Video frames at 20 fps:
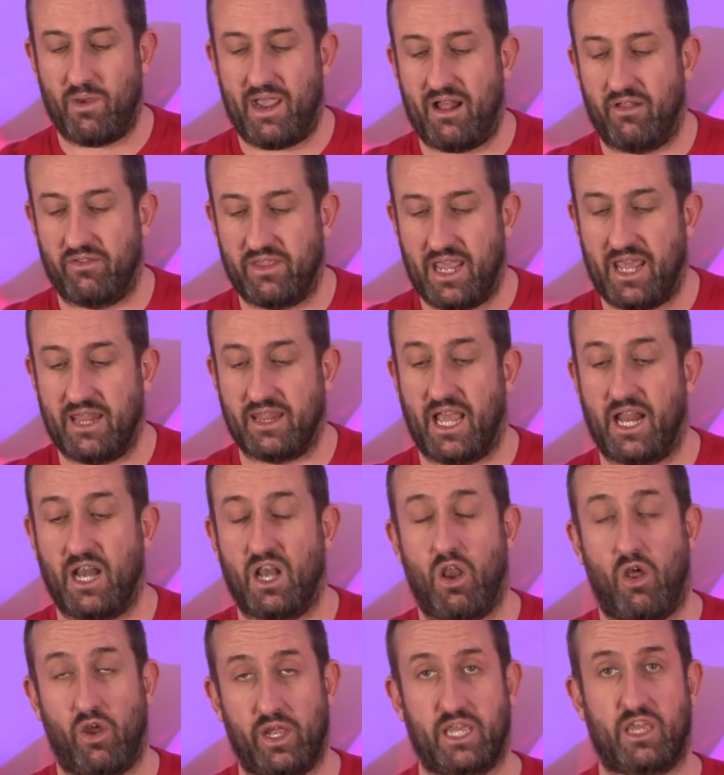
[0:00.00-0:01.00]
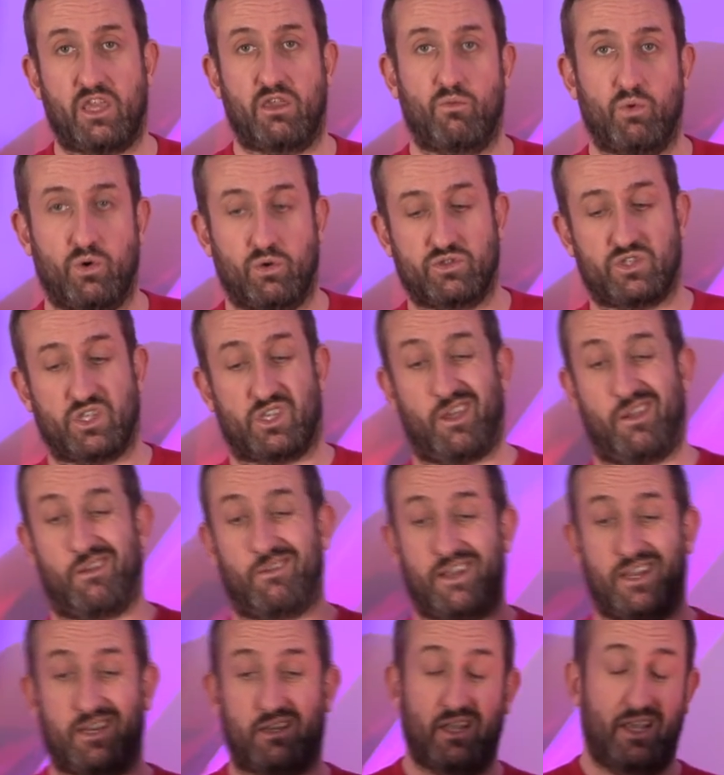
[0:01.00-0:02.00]
out there that like your water
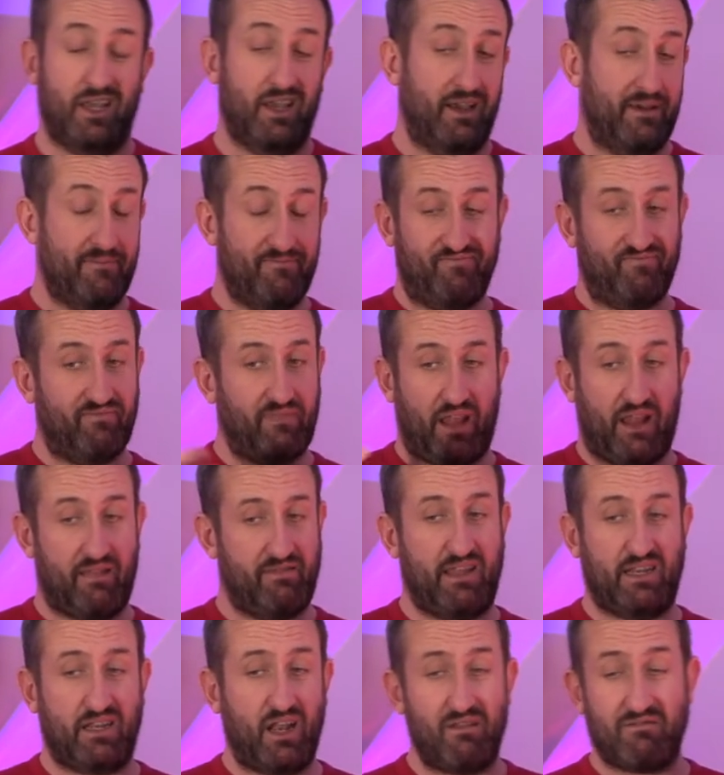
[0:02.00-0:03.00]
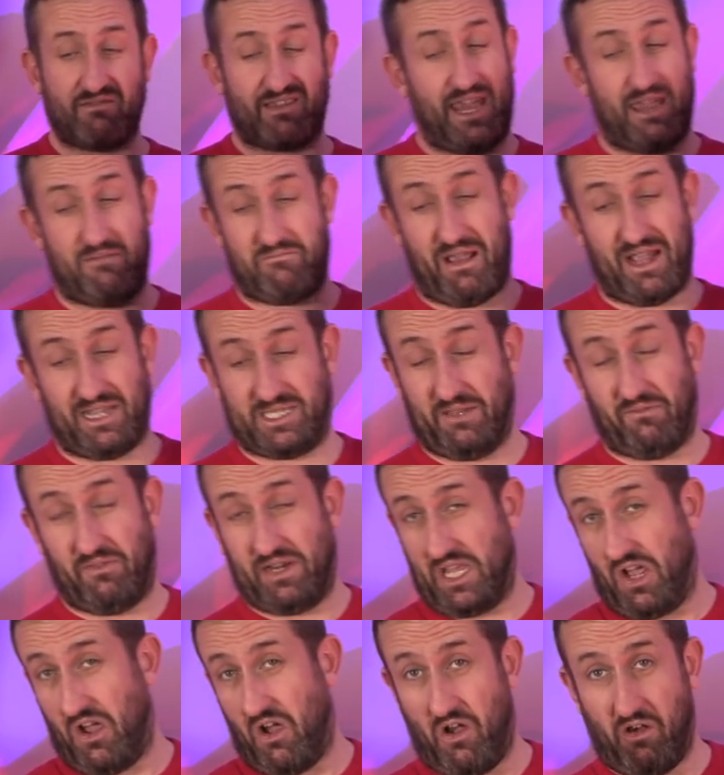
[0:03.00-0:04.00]
cooling, they don't get
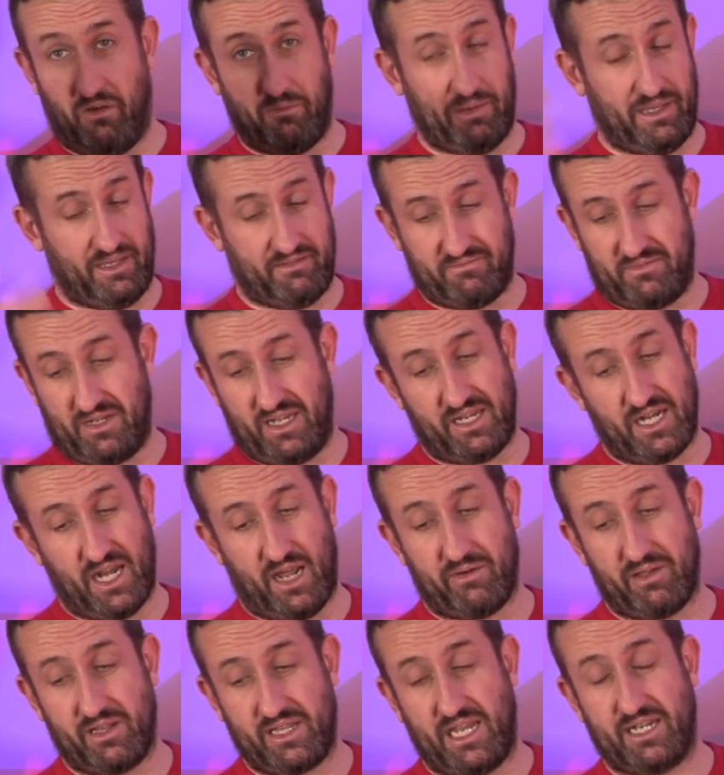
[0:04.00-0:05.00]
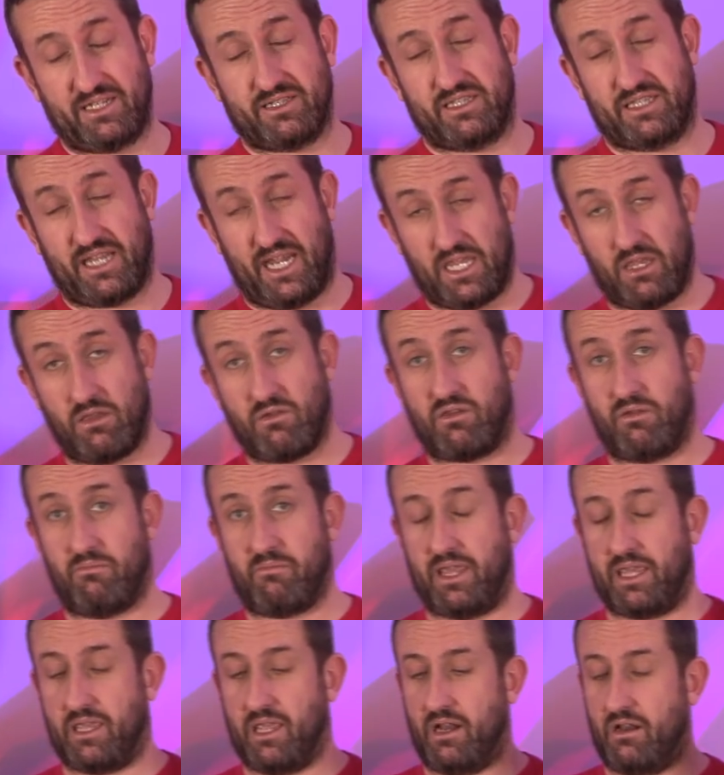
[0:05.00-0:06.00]
massively hot, but you know, at the end of the day, you can
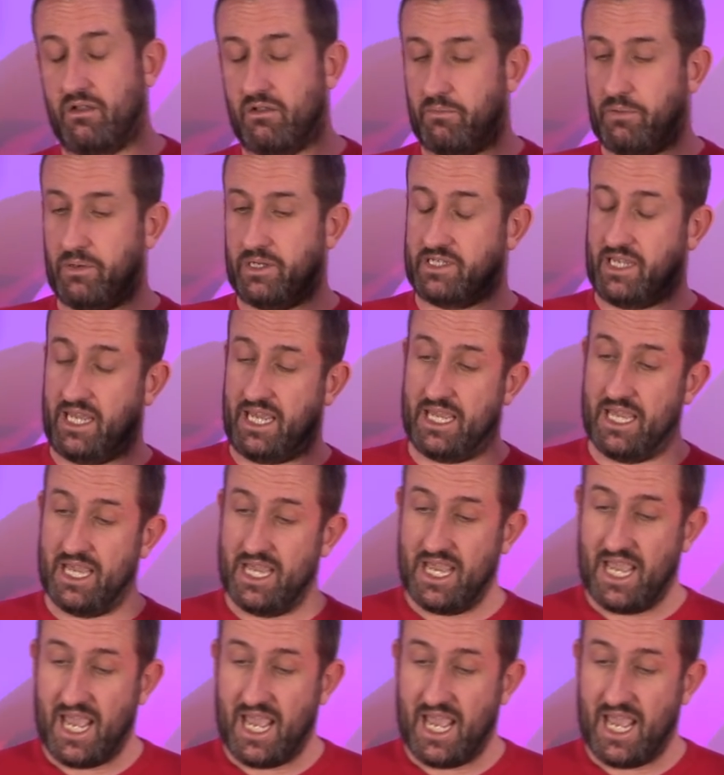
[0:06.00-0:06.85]
make it look pretty.